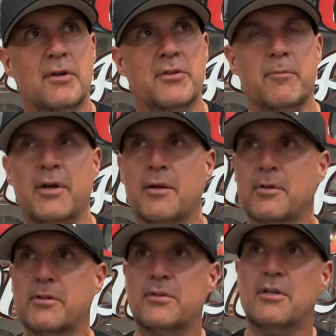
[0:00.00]
I thought, man, I'm
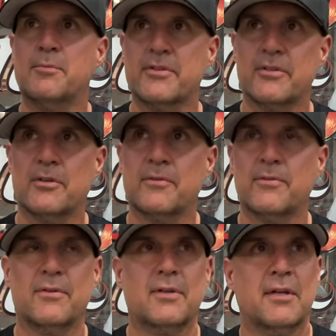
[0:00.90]
gonna teach myself.
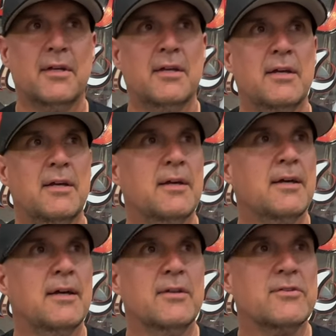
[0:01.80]

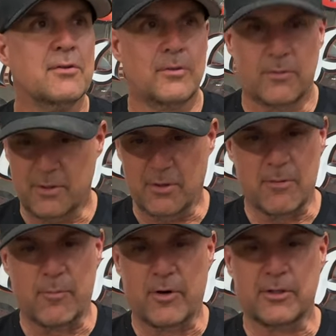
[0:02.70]
And so, I
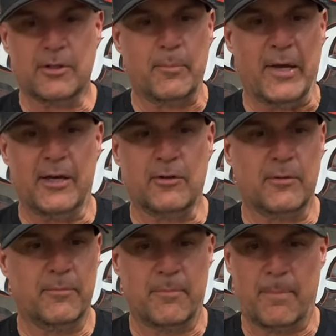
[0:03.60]
bought a little panel
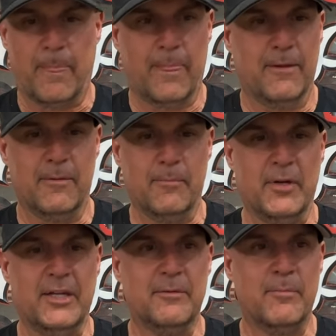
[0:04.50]

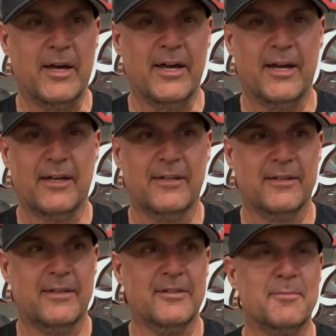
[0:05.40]
beaten bag
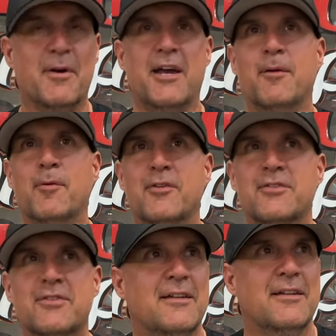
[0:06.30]
and some
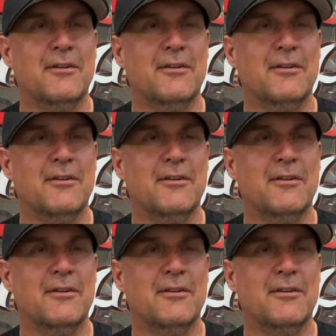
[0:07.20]
hammers.